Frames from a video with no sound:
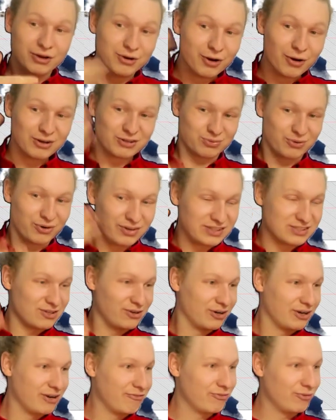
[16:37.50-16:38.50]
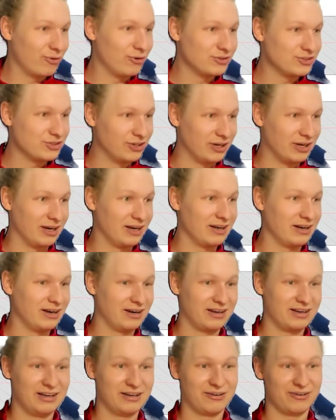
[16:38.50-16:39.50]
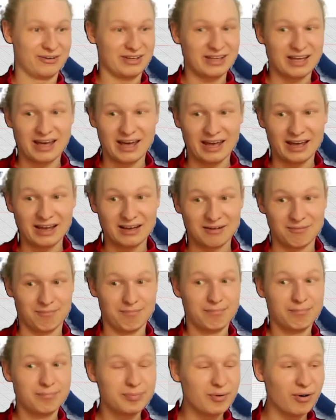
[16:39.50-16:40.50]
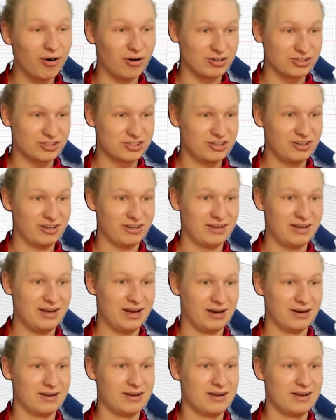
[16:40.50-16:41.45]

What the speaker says: it's what it's looking for, so you can kind of click OK, and bosh, look at that.